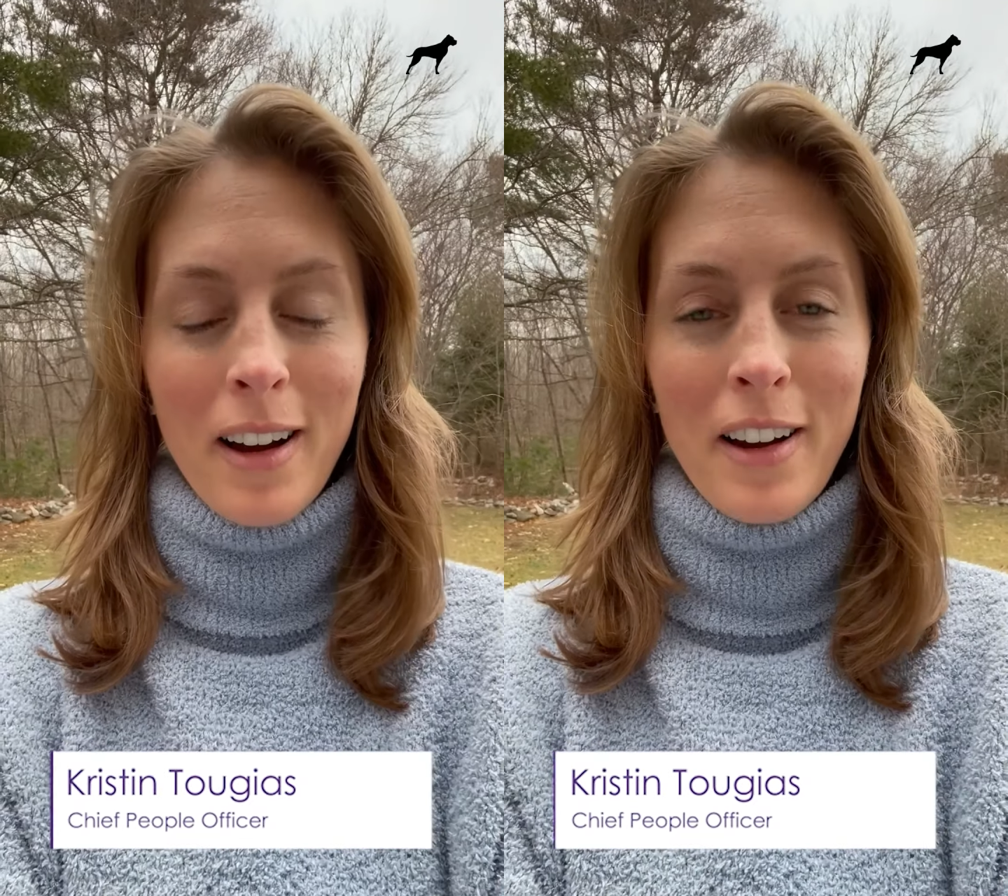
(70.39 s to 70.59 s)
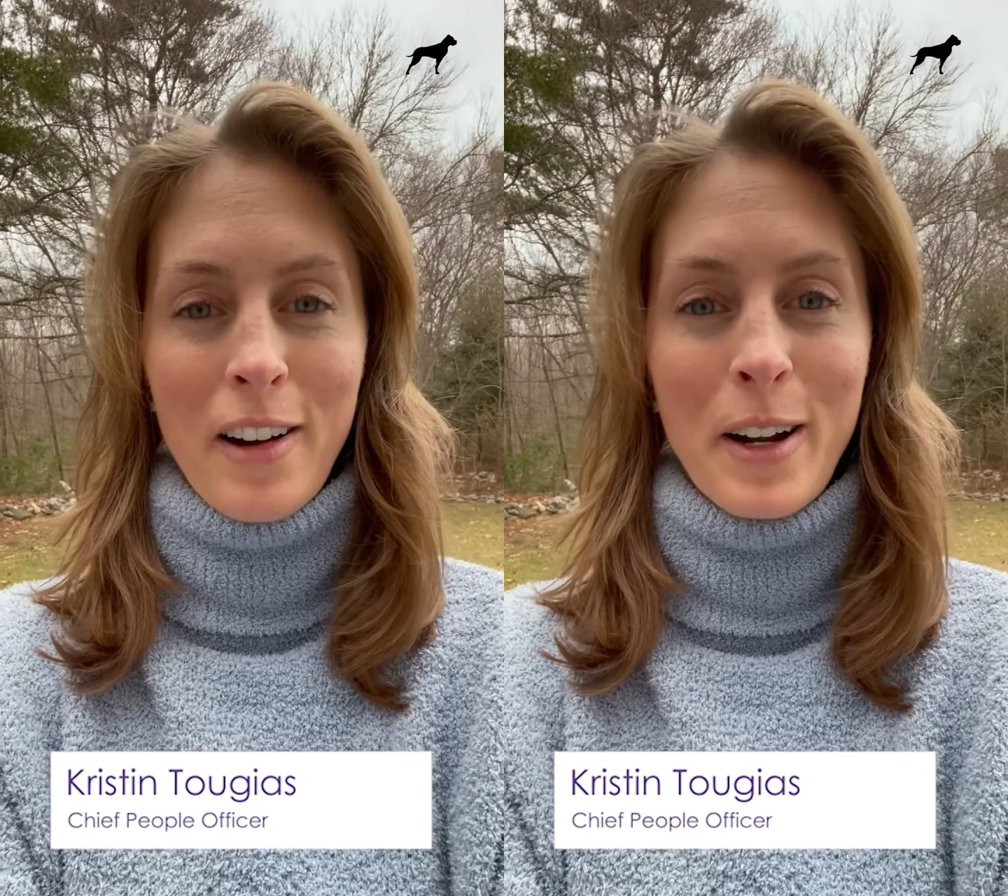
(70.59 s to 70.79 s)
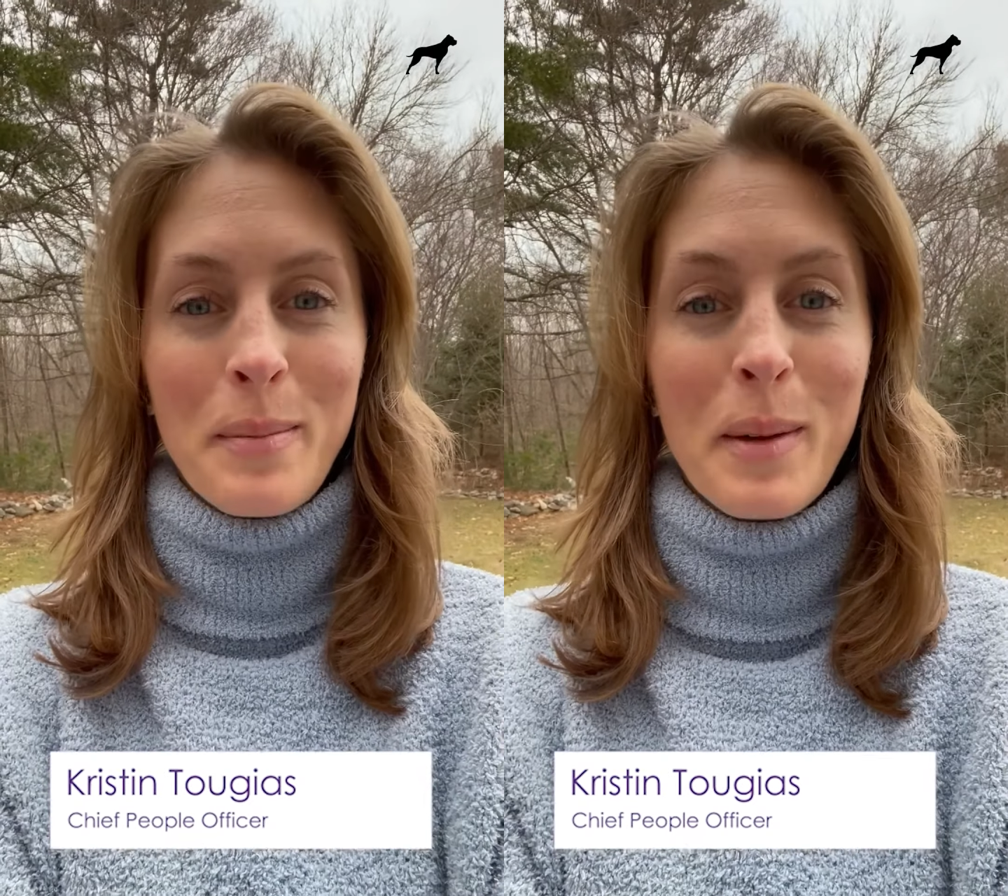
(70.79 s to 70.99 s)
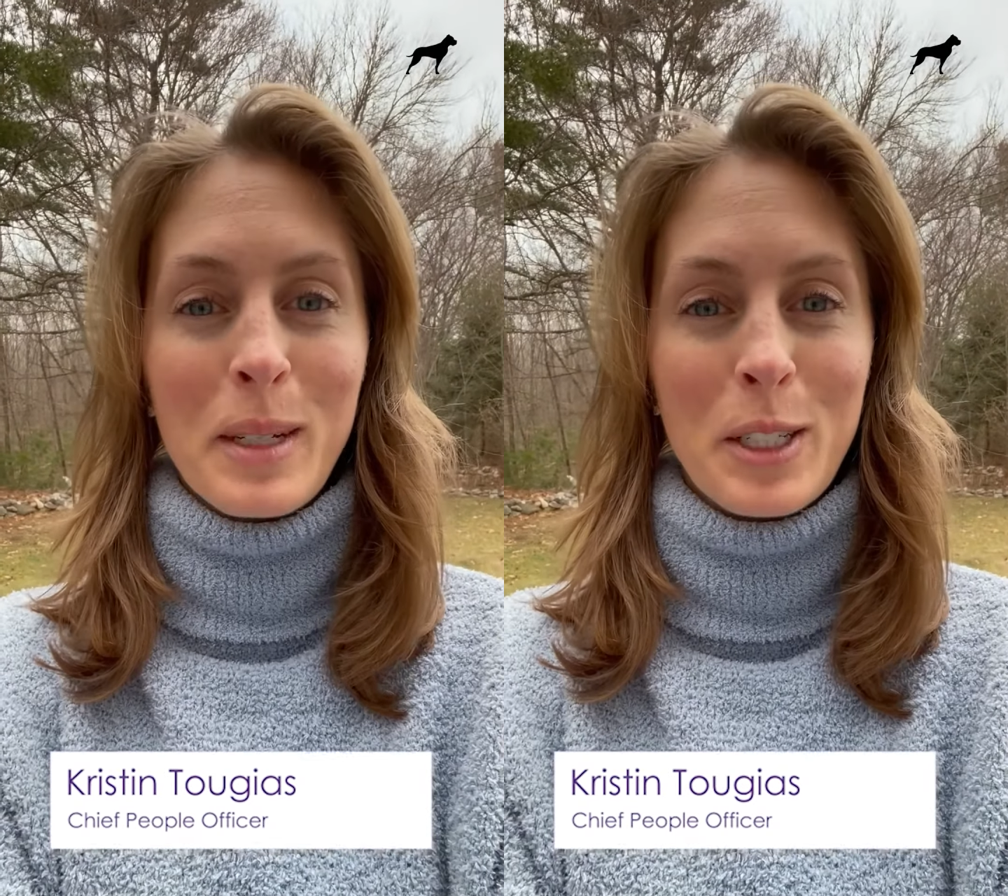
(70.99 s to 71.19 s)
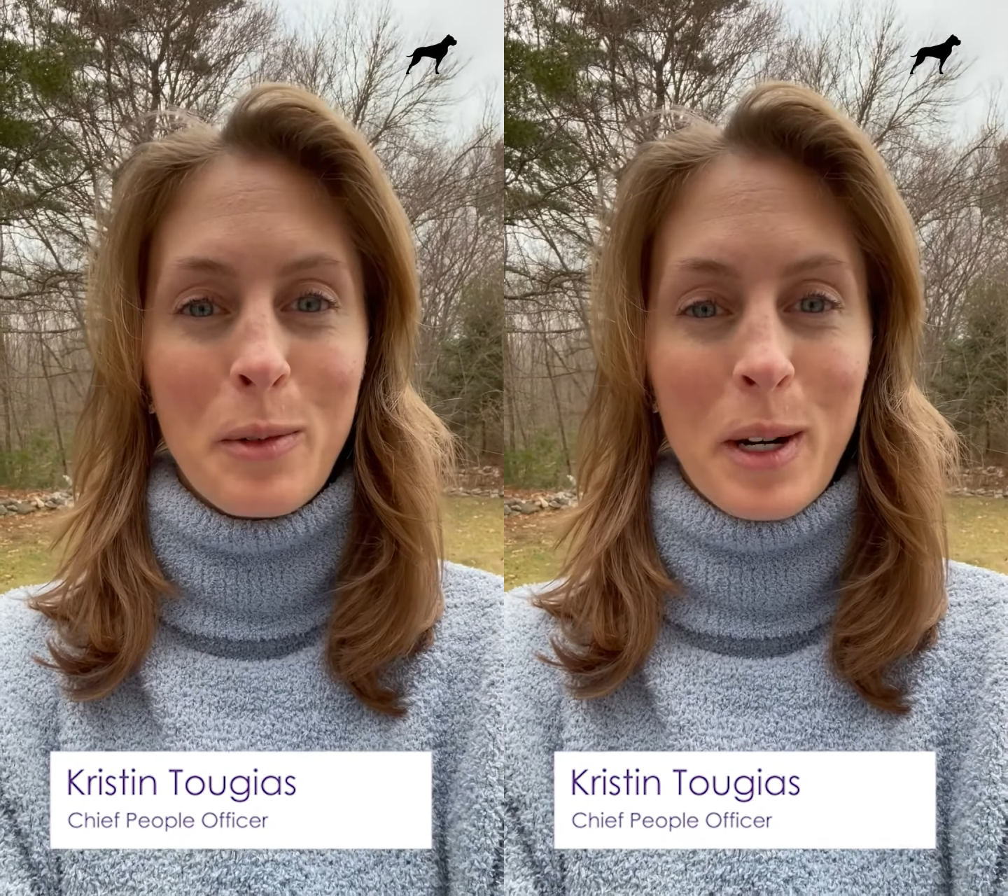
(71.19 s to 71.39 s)
on our
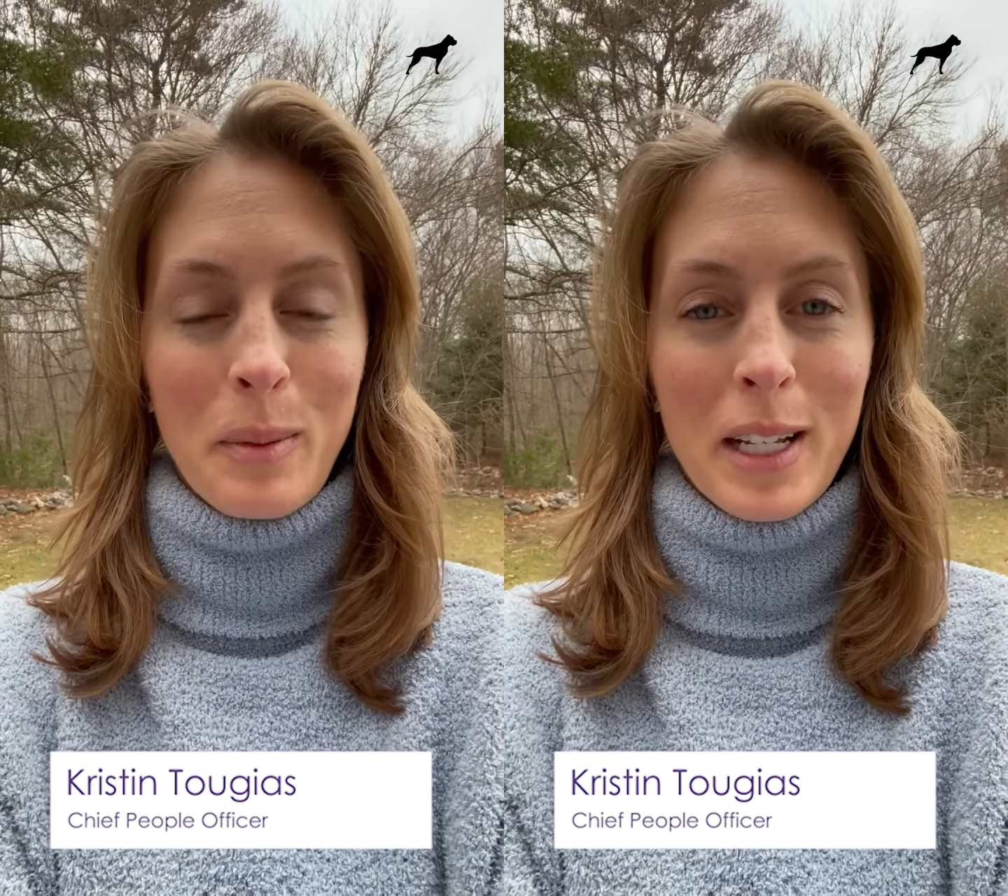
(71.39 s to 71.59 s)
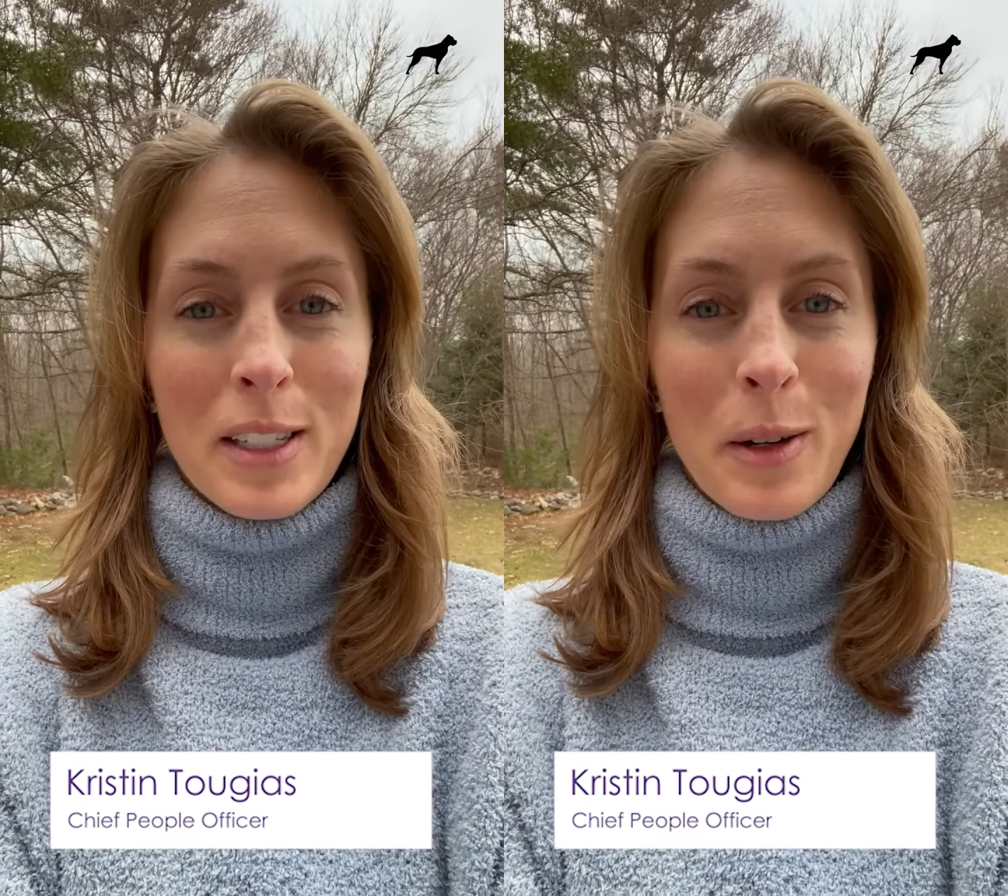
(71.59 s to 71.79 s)
commitment to workplace